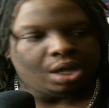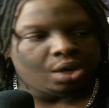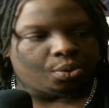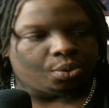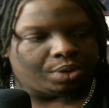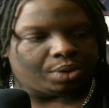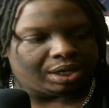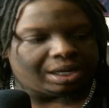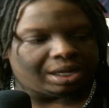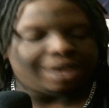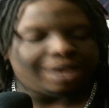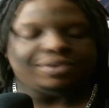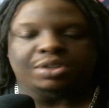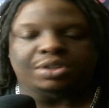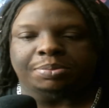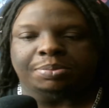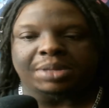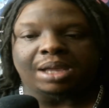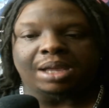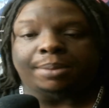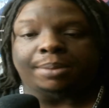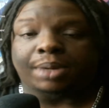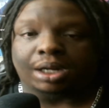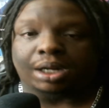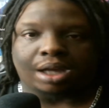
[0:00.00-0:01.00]
would love to be
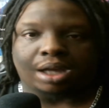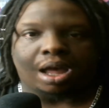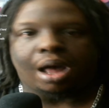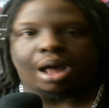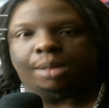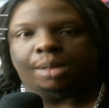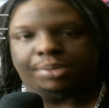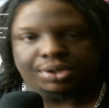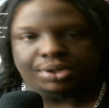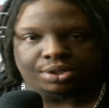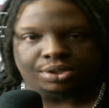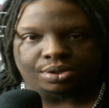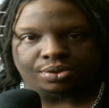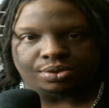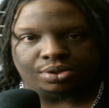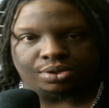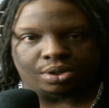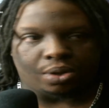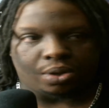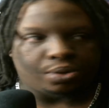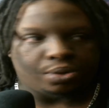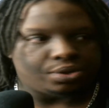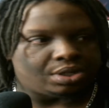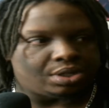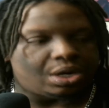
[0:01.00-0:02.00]
able to accomplish those
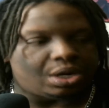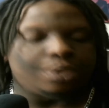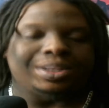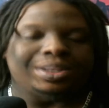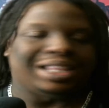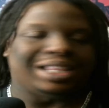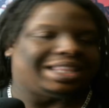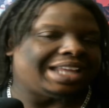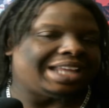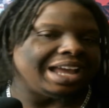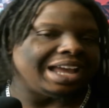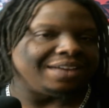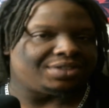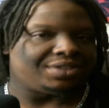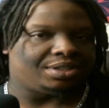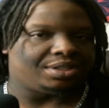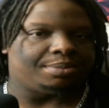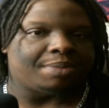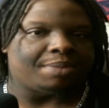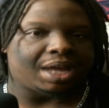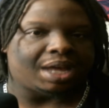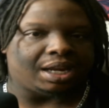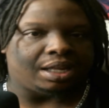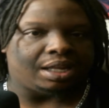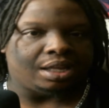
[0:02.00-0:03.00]
goals knowing that they have
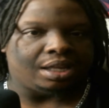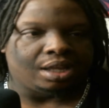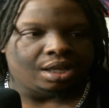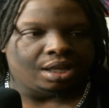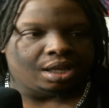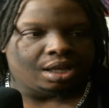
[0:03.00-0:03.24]
somebody